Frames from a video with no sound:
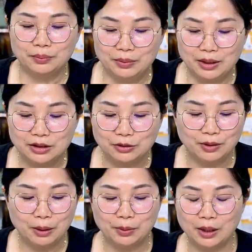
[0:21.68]
This
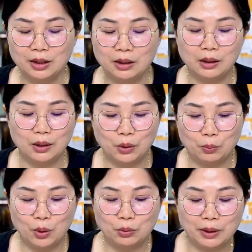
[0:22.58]
fabric,
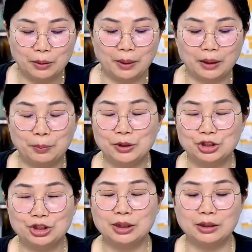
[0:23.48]
woven by
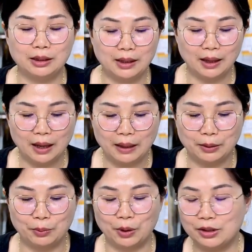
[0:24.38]
machine
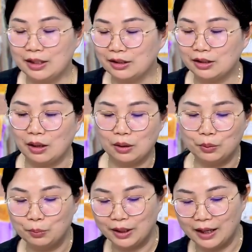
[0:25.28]
and processed
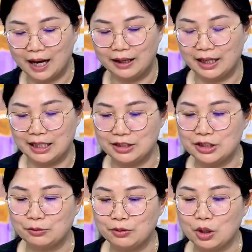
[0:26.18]
with
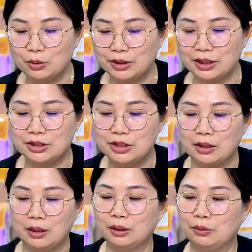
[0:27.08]
adhesive coatings,
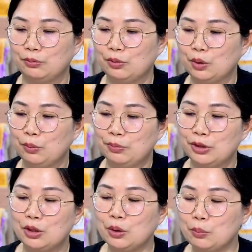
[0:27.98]

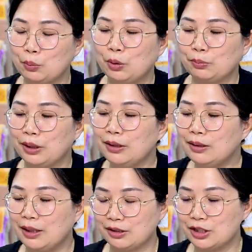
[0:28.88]
forms
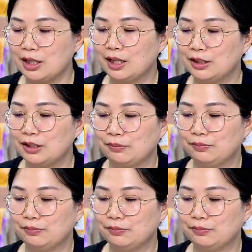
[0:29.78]
woven interlining.